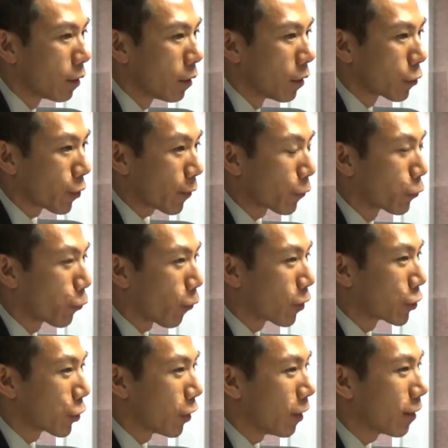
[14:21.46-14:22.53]
So after
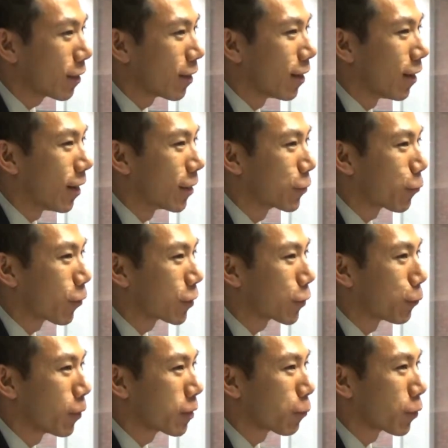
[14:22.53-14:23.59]
Georgia, Georgia
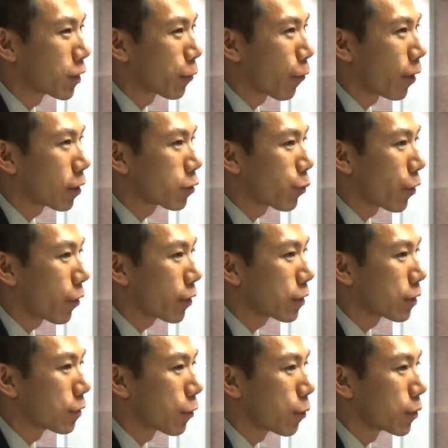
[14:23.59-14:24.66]
was a great experience
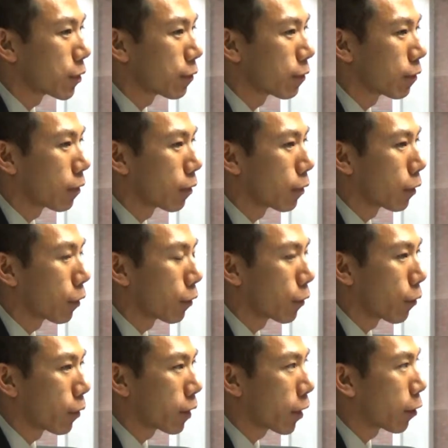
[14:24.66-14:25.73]
in terms of, you know,
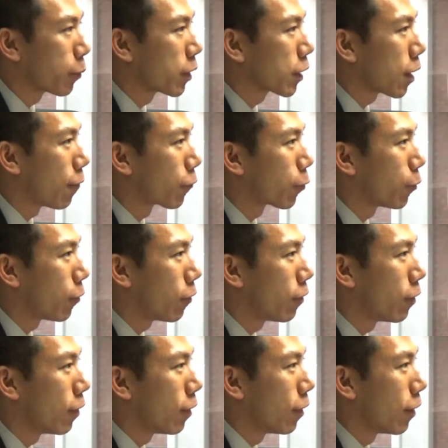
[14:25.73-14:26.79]
learning how to be comfortable
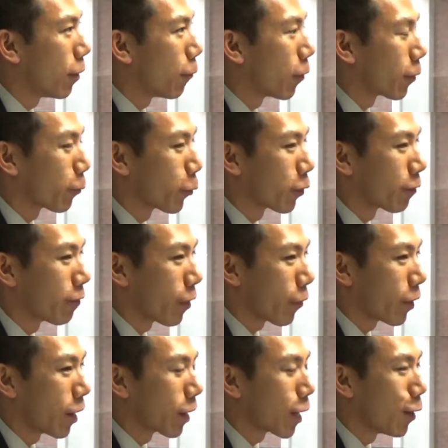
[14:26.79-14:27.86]
with
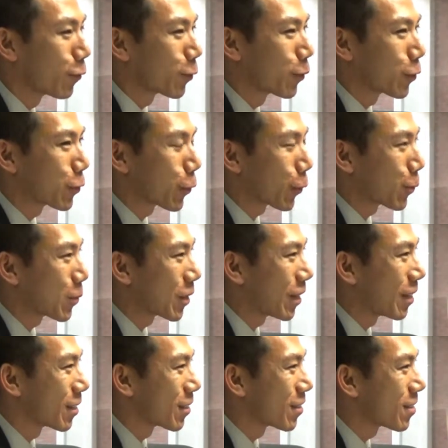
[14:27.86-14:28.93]
very uncomfortable
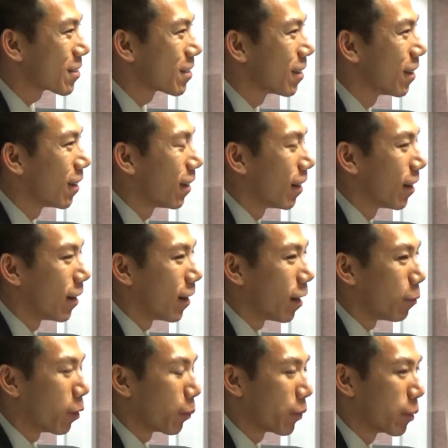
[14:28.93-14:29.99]
circumstances,
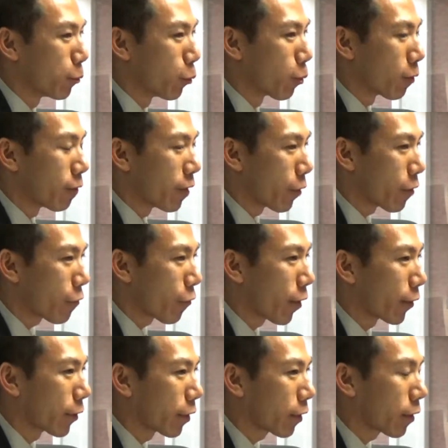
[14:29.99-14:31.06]
but people were very
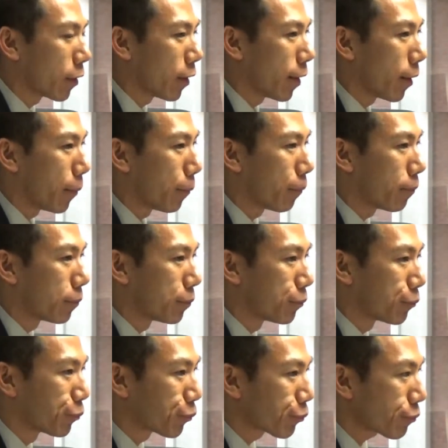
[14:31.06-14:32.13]
friendly.
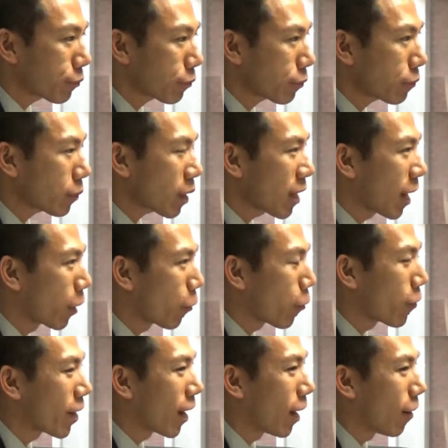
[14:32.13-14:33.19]
I
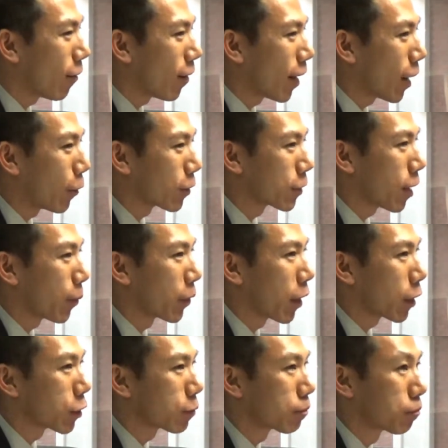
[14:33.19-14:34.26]
learned how a
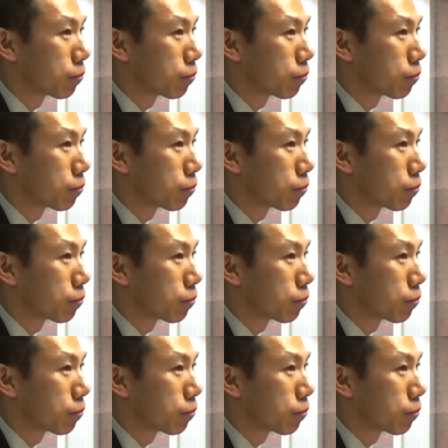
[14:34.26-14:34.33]
top-notch